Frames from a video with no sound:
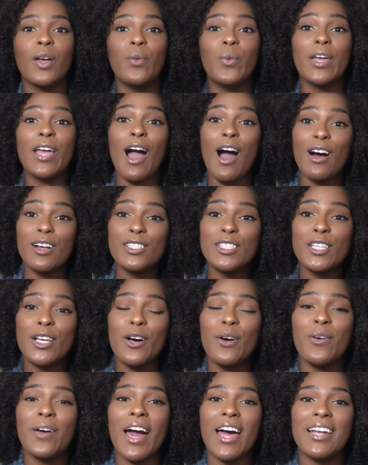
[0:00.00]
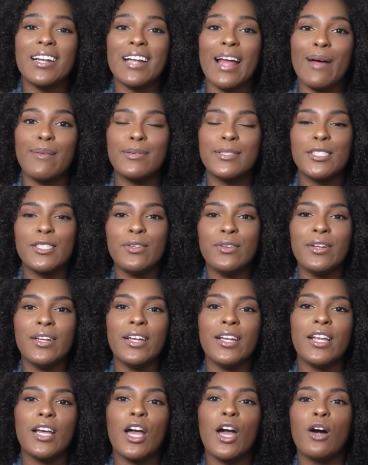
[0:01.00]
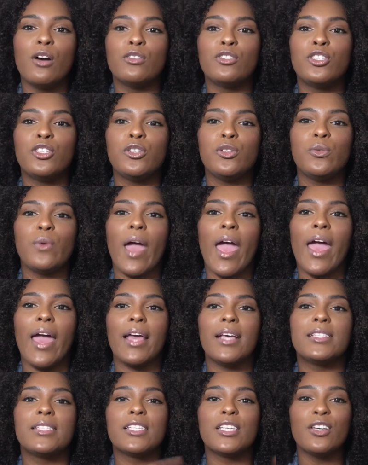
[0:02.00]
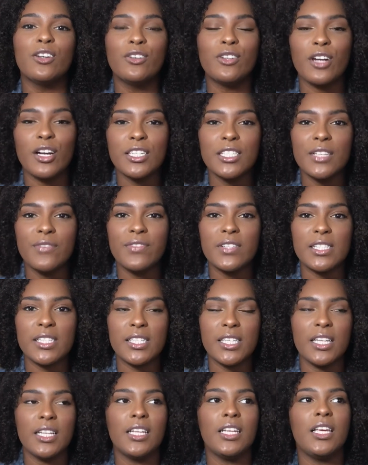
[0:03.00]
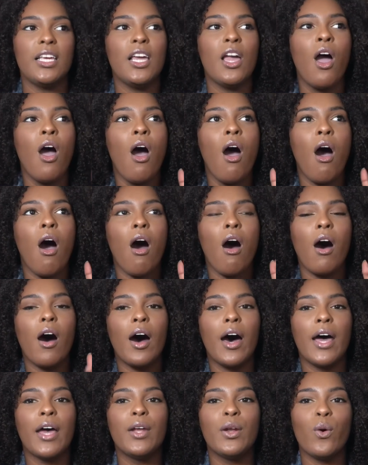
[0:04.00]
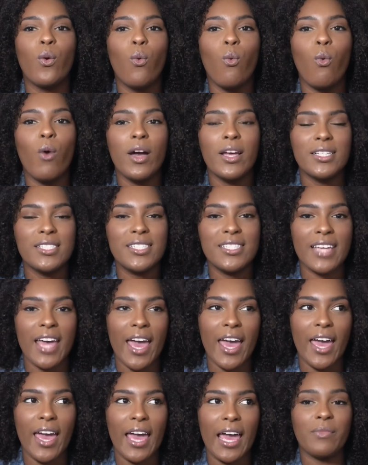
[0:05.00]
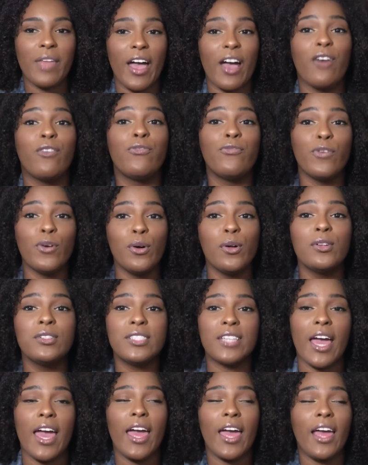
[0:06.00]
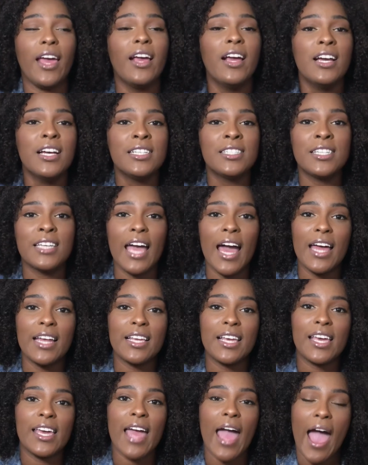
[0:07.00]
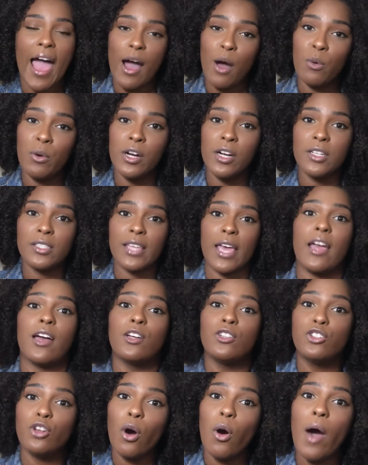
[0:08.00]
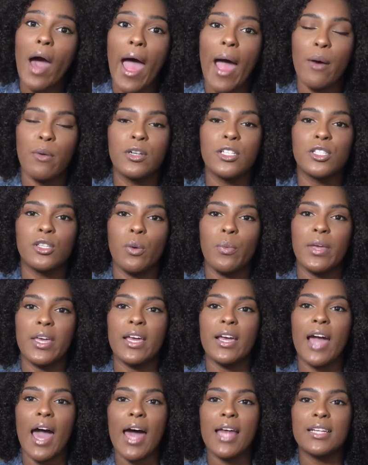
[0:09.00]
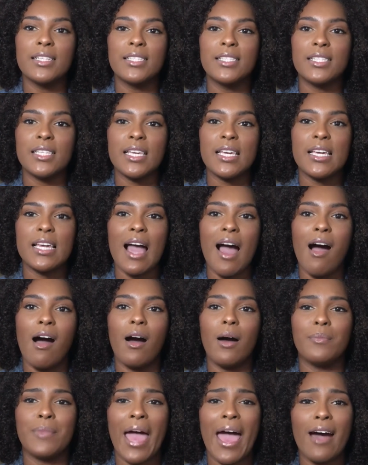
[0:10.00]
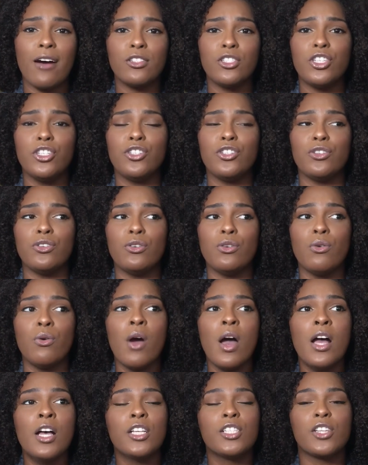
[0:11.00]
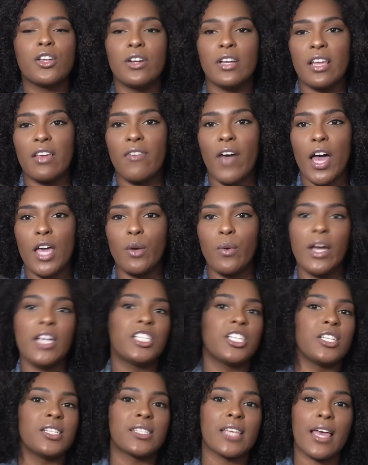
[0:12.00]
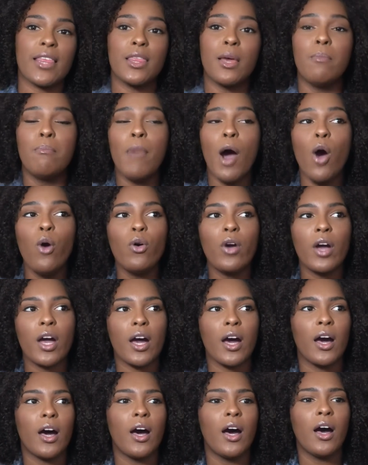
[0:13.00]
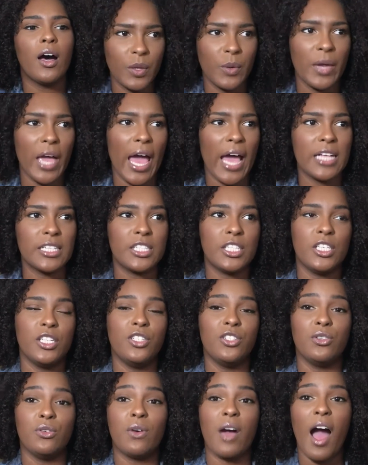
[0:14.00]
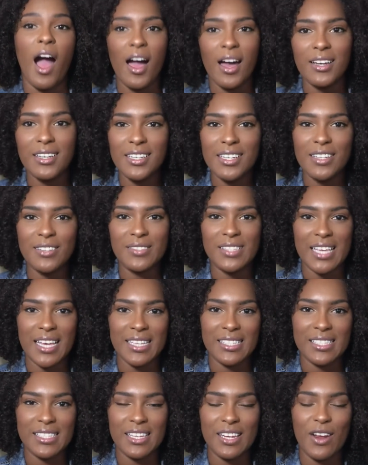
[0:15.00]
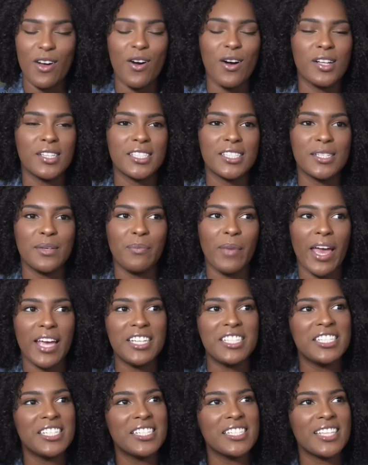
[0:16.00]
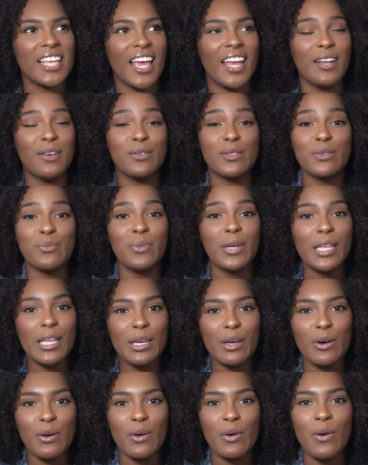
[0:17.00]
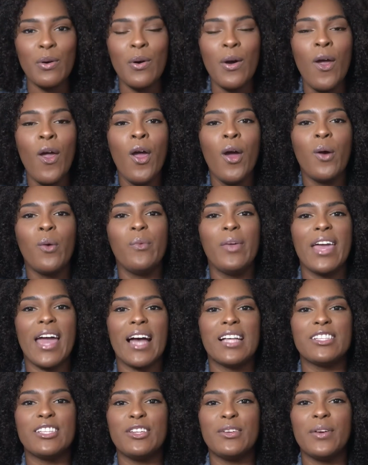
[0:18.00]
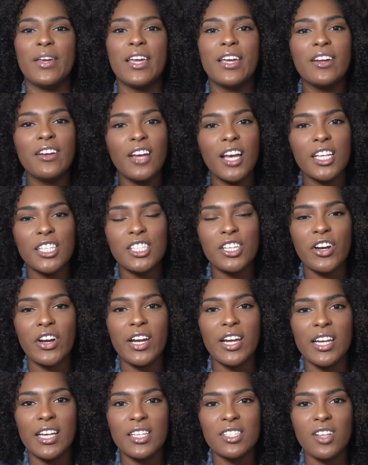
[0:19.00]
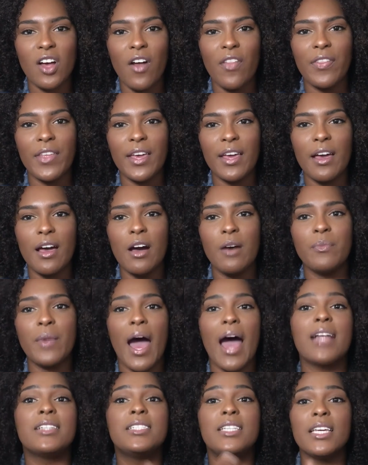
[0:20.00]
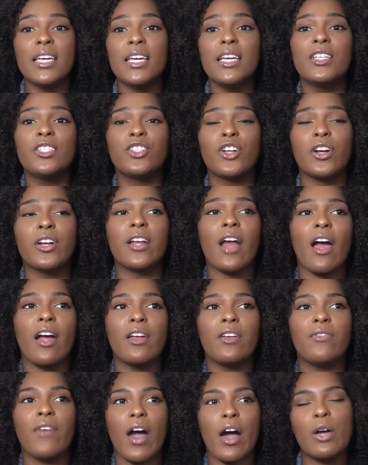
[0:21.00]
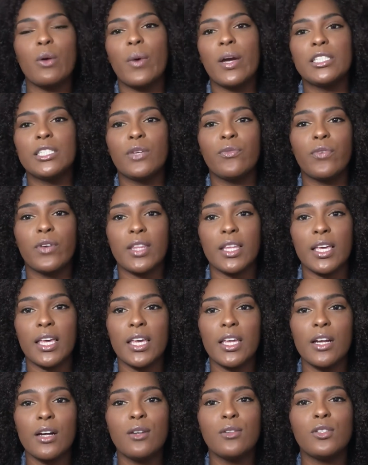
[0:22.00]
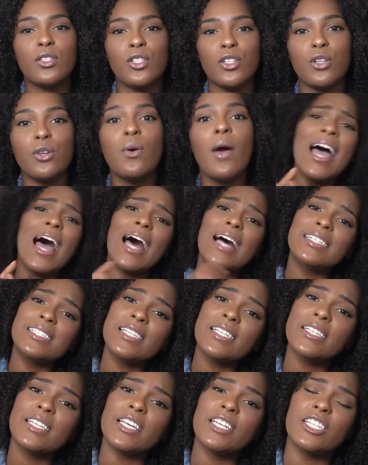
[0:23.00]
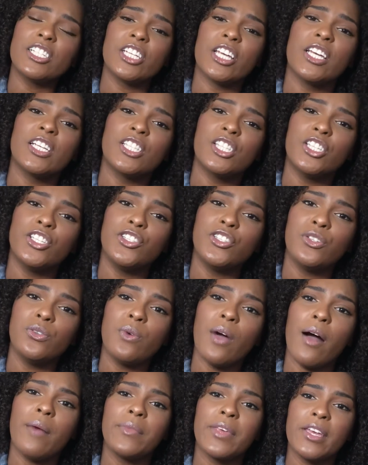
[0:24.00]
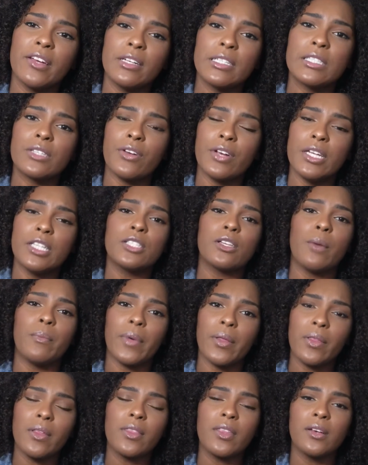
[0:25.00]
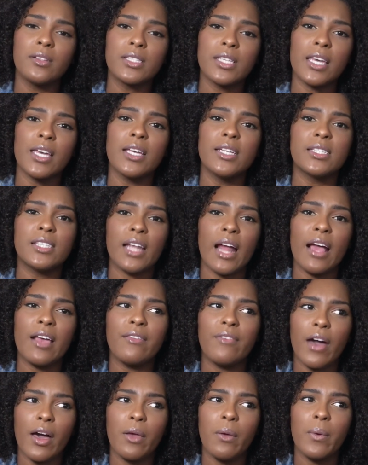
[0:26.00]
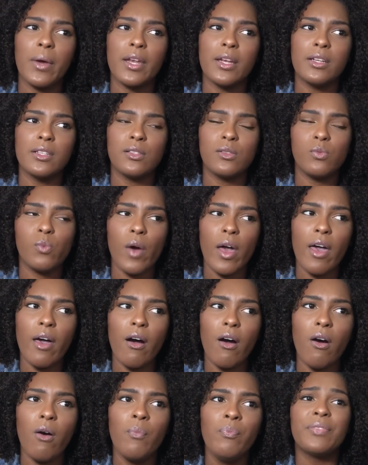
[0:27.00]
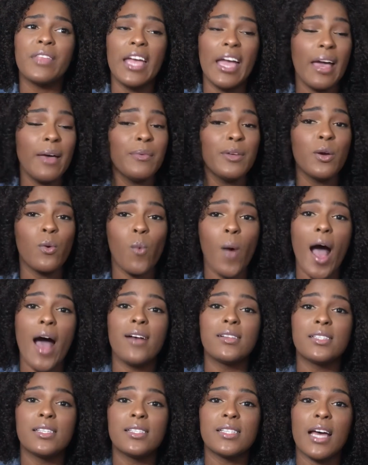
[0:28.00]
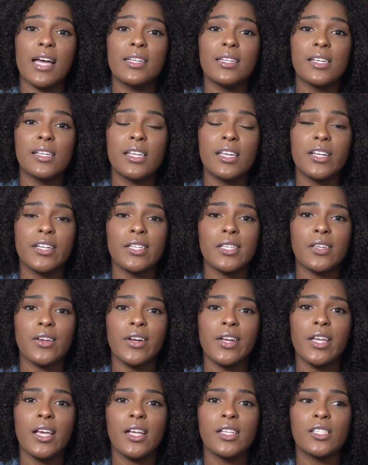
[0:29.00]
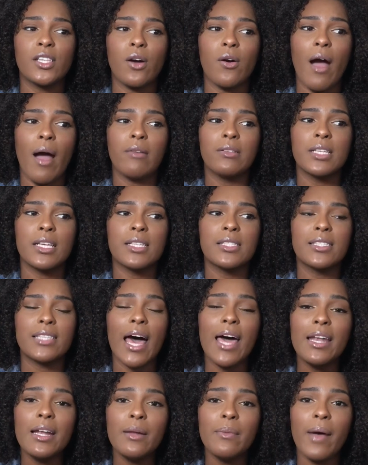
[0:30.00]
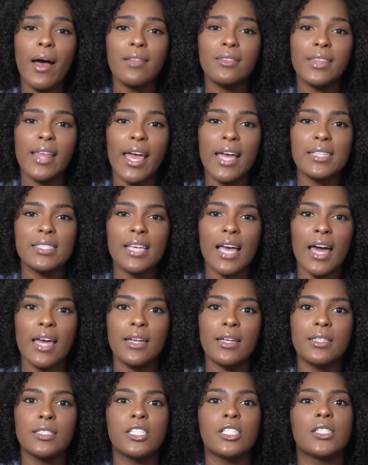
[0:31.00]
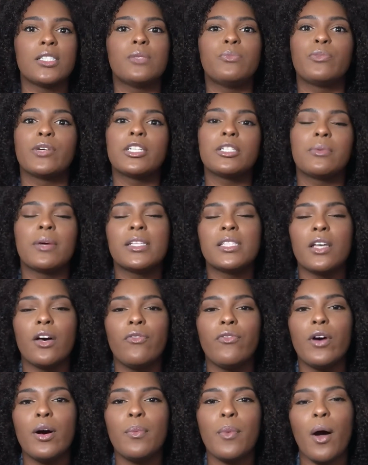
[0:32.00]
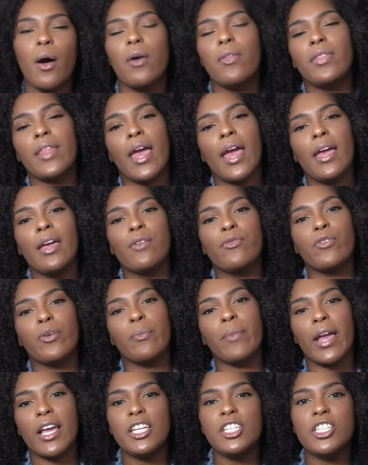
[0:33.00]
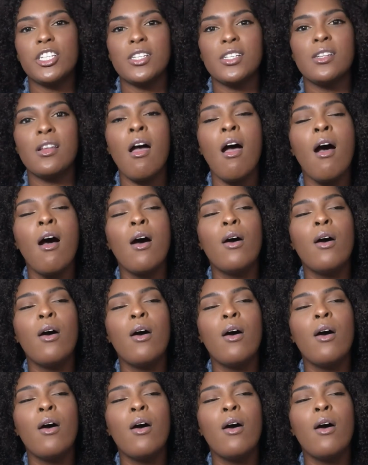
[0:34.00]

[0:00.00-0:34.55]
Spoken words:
We also got an opportunity to go to a skilled nursing facility on one day, like a full day, to kind of get hours, like adult hours, so we can kind of see how to do certain evaluations like the MOCA. We had to do cognitive testing on some patients, and it was really cool. We got to do hearing screenings on them. I did during our evaluation for the kiddos too. I did get a chance to do hearing screenings on both of those kids that I evaluated as well. It had been a while since I'd done hearing screening, so I was excited about that, to kind of just brush myself up on that information.